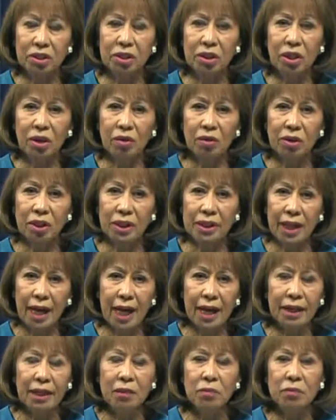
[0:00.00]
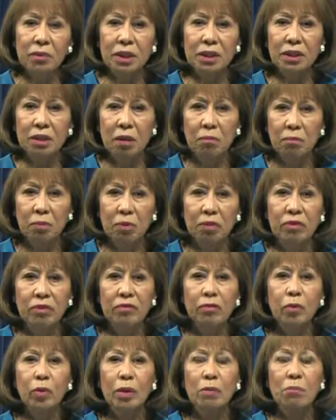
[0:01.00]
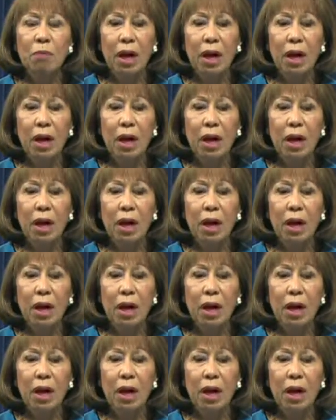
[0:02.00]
So this item was approved with